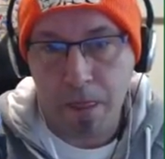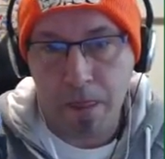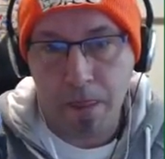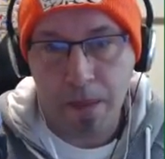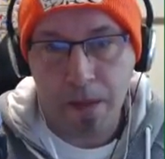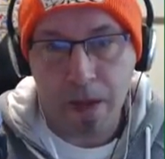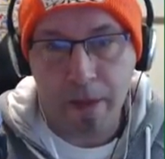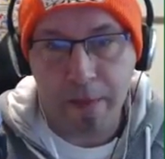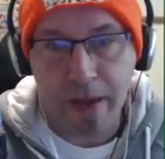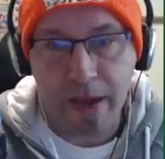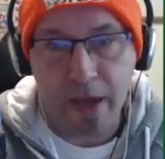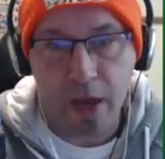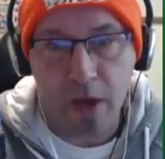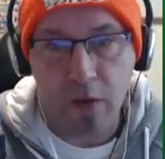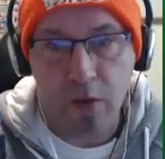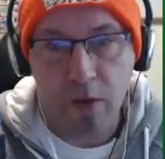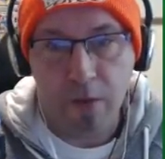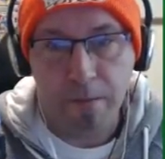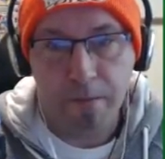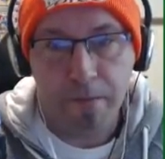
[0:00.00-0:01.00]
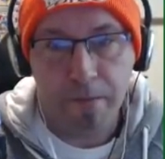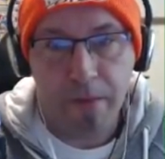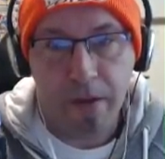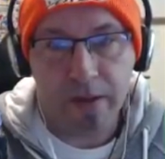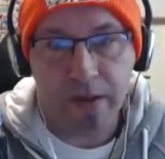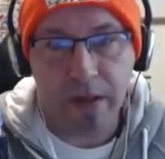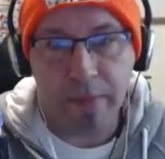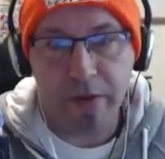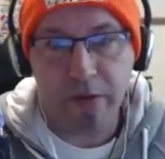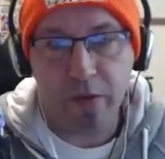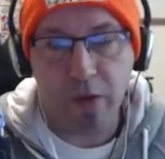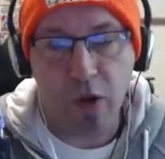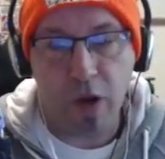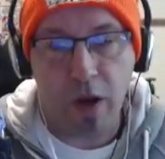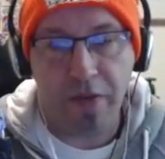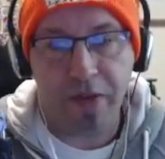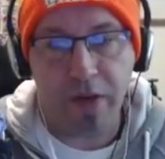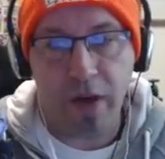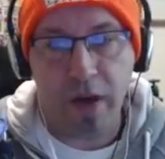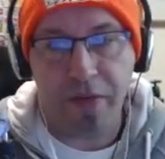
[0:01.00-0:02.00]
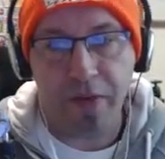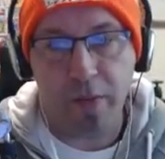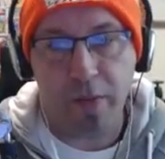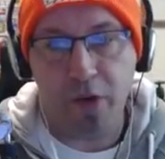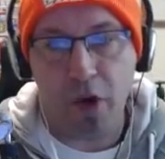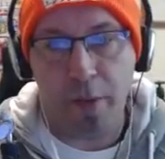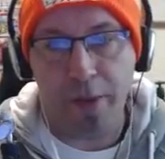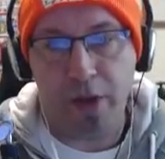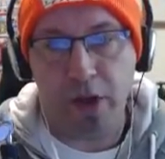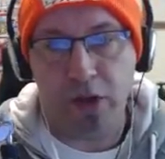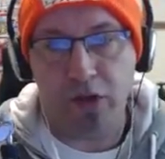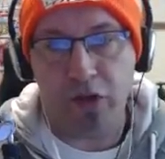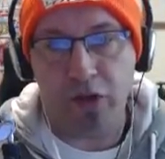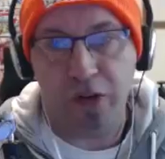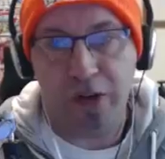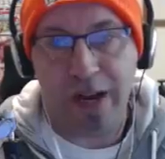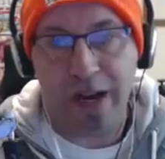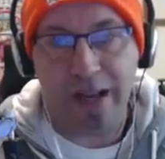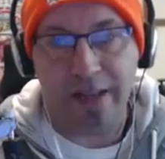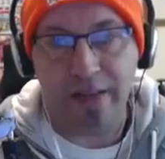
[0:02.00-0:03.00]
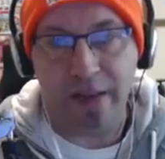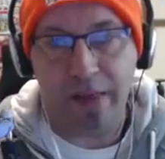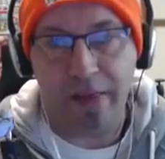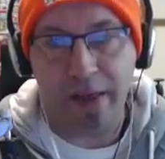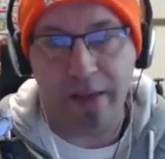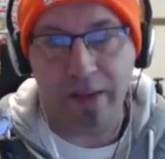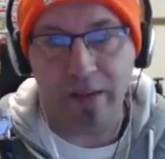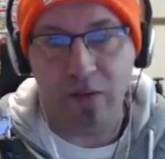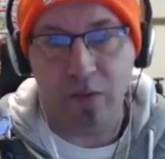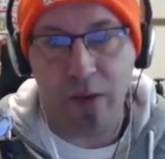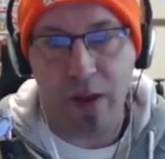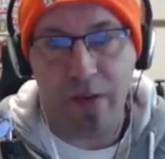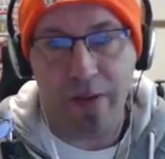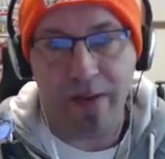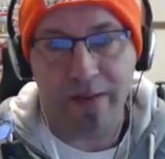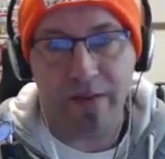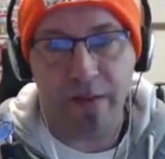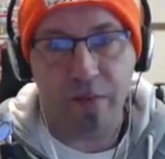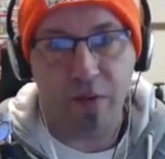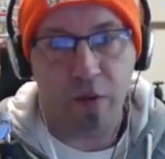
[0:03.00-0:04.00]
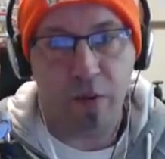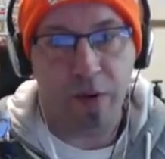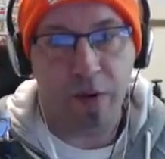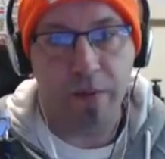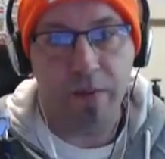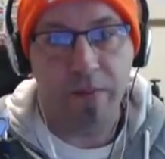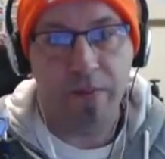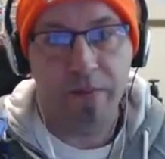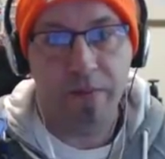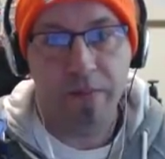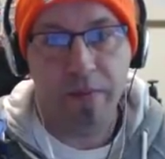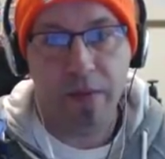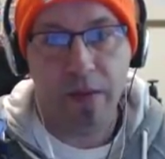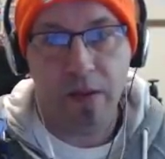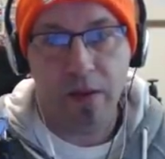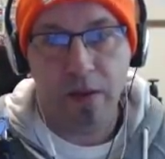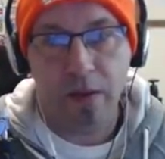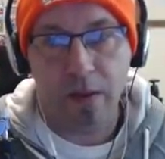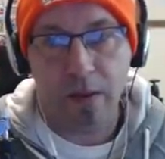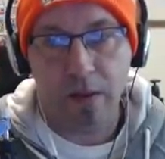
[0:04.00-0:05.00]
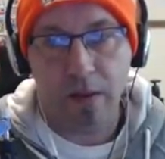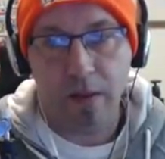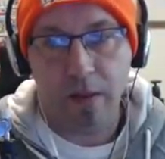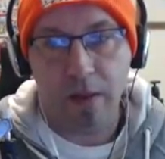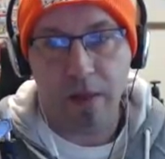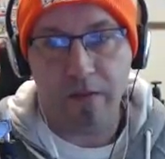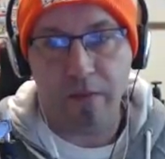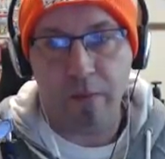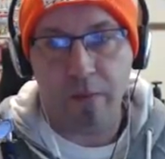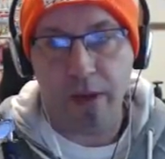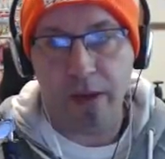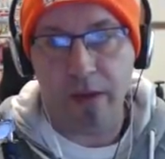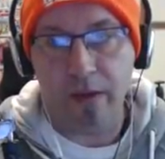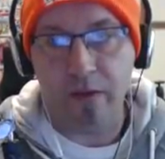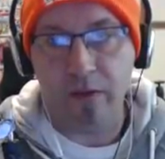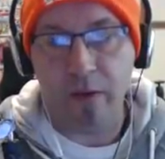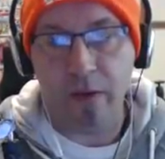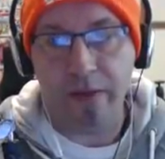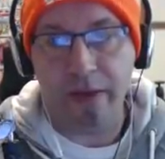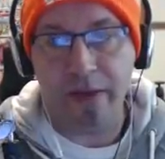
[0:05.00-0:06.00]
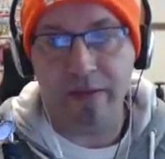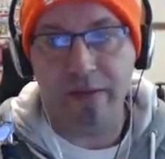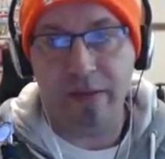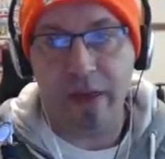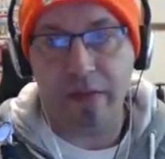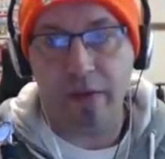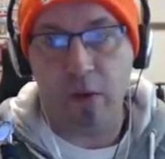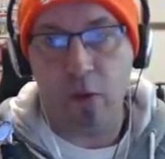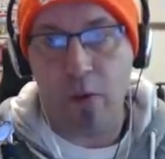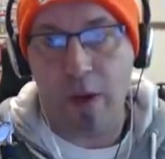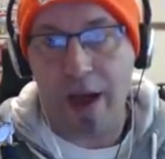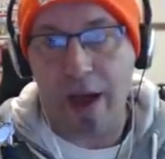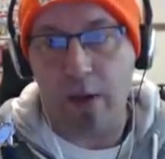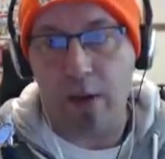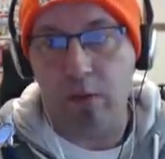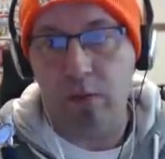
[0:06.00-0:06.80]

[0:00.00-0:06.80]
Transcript: Come here, you. I don't think we've got. I think, I think we've got to be concentrating on collecting things as well. That's the problem, haven't we? As well, that's the. Oh, ow!